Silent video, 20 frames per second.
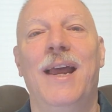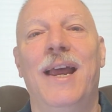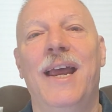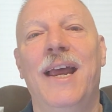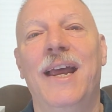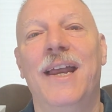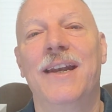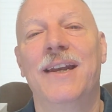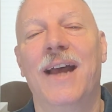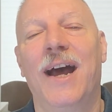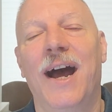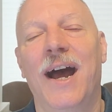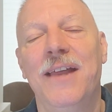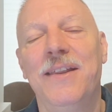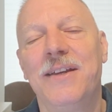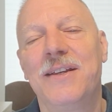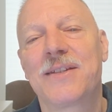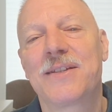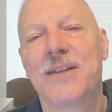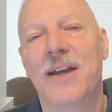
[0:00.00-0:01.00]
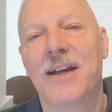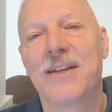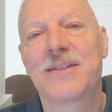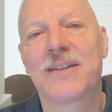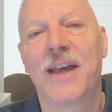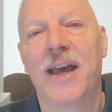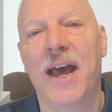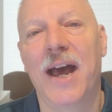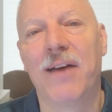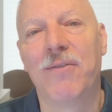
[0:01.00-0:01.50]
And I think it's nice
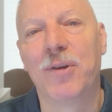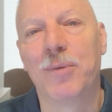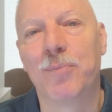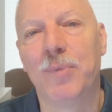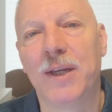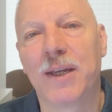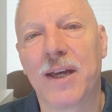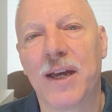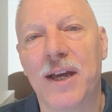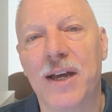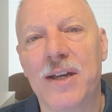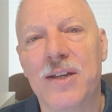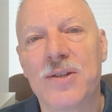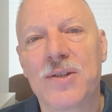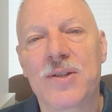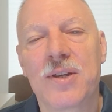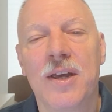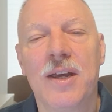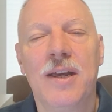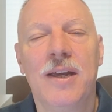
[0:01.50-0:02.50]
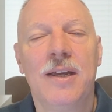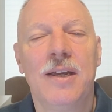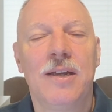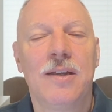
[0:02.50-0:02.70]
to have it because